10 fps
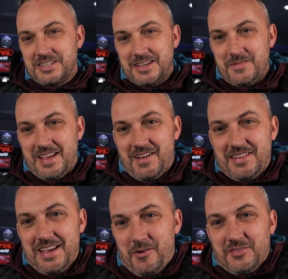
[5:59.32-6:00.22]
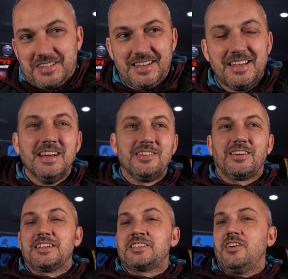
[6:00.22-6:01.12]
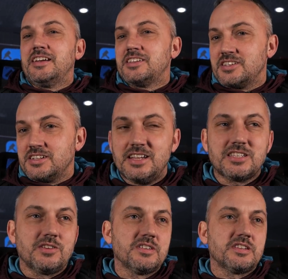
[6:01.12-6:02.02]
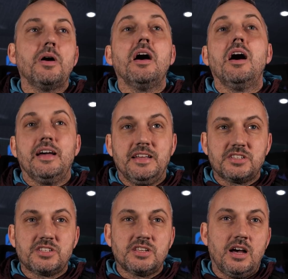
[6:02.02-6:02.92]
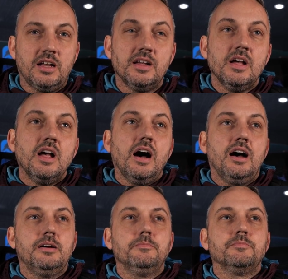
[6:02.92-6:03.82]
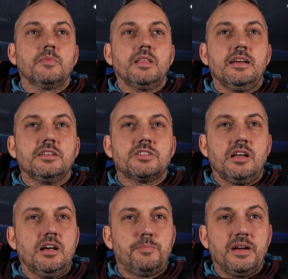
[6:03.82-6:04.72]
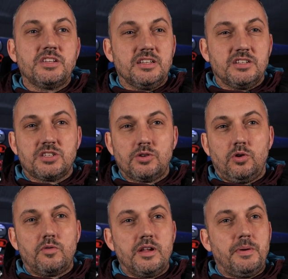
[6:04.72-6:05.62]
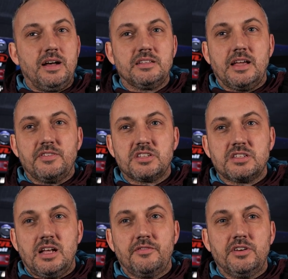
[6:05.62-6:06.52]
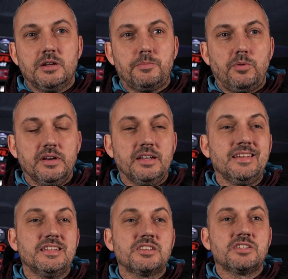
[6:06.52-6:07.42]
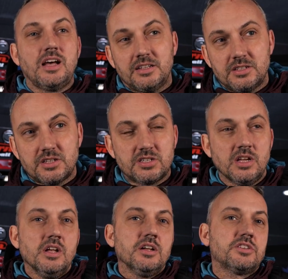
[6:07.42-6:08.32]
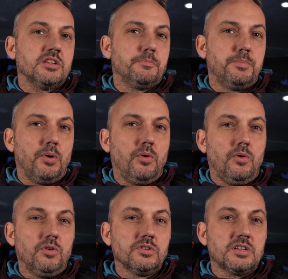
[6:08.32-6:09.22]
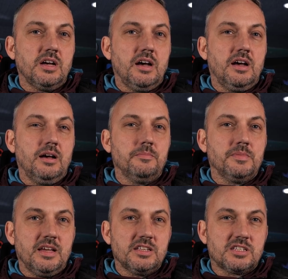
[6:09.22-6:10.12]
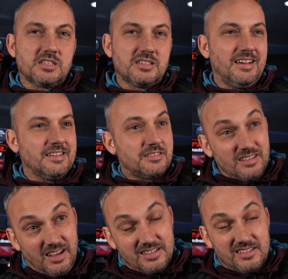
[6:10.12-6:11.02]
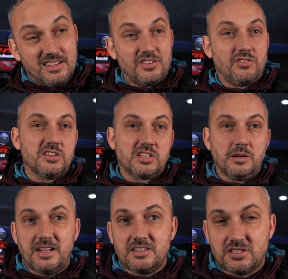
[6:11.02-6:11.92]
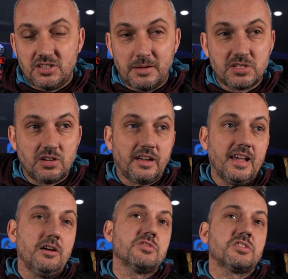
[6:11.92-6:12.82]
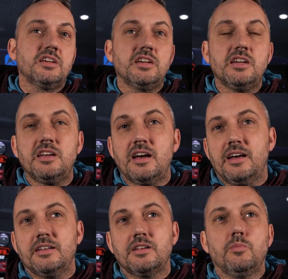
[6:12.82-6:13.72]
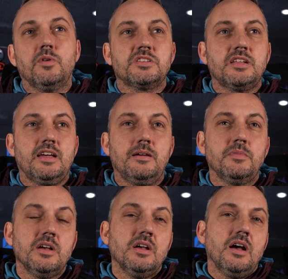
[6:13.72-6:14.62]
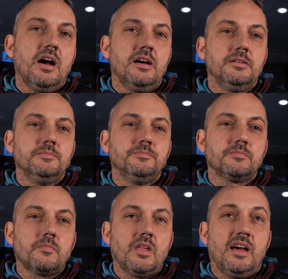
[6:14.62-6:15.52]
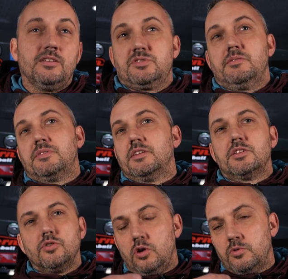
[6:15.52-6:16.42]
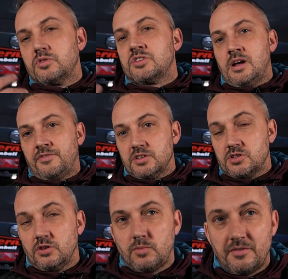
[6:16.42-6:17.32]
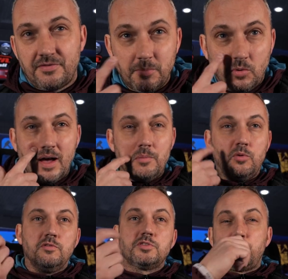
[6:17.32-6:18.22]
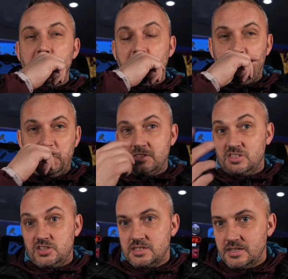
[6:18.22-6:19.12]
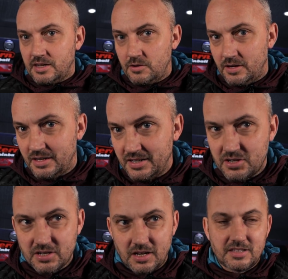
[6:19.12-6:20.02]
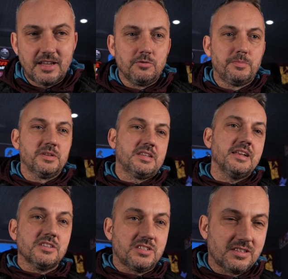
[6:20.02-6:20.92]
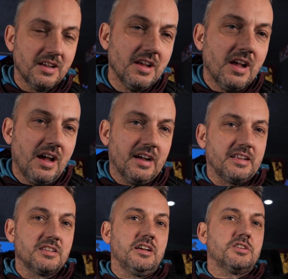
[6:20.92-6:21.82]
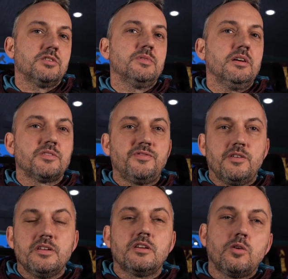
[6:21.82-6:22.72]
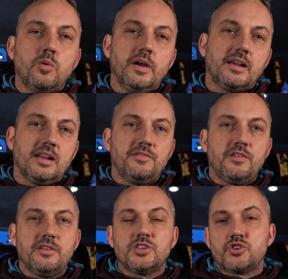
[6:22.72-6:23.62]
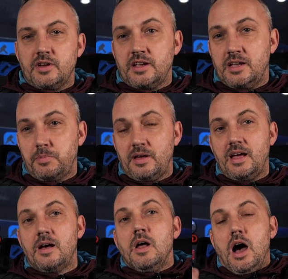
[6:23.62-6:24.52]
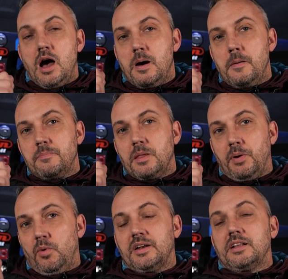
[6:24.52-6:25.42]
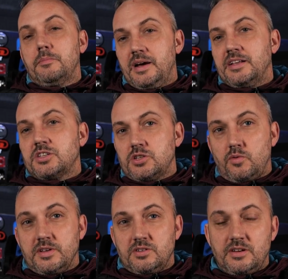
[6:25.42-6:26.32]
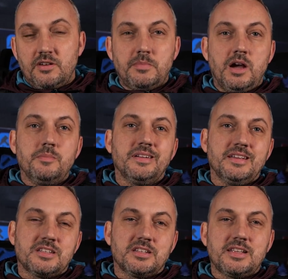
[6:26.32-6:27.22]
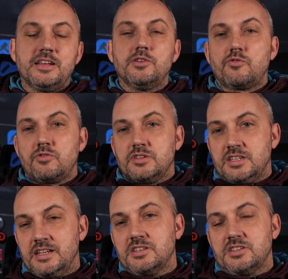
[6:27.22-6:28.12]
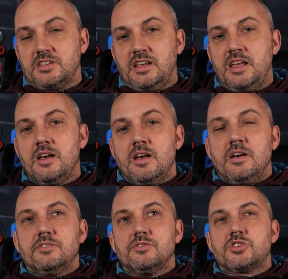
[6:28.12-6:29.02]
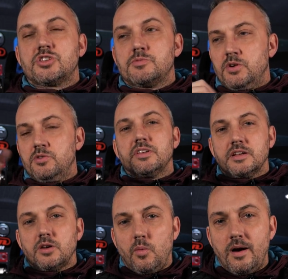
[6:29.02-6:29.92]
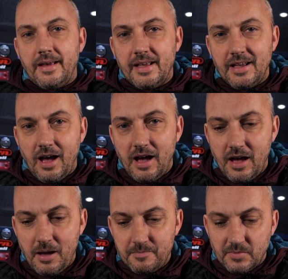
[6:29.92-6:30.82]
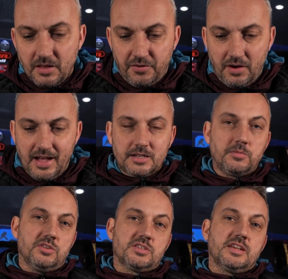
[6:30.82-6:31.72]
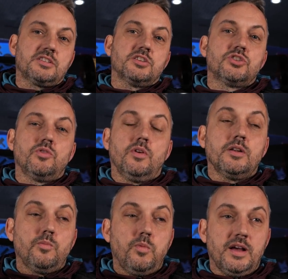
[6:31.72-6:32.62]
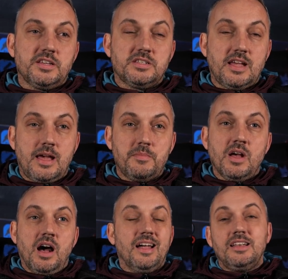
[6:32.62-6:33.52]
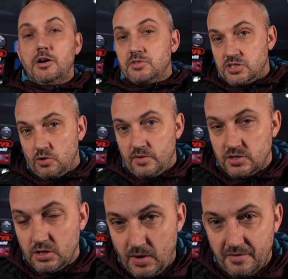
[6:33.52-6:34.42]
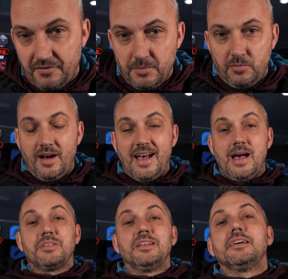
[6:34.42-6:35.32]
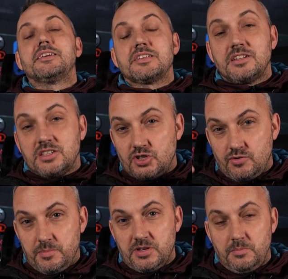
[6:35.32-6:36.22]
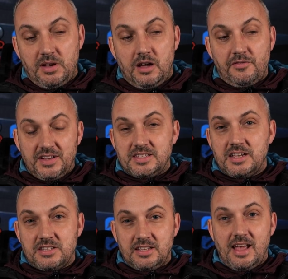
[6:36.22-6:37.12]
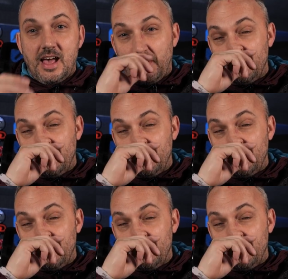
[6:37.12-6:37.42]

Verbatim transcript: Simeone, obviously. Not going to sign his successor, But uh, his son. Um, there's uh, basically a story about David Sullivan appointing his sons to the board. Um, there's uh, another article about James Tarkowski and, and West Ham. Um, and also the, the, normal stuff that's on the One Football app. Wolves preview, suggesting they're going to unleash a uh, Daniel Podence against us, who we know is a very quick and a very tricky player. Um, but one of the main stories on there at the moment is the Daniel Kretinsky smoothing the way um, for Adam Hložek to join West Ham. Uh, loads of stories on the One Football app. The link is in the description below. Fantastic app.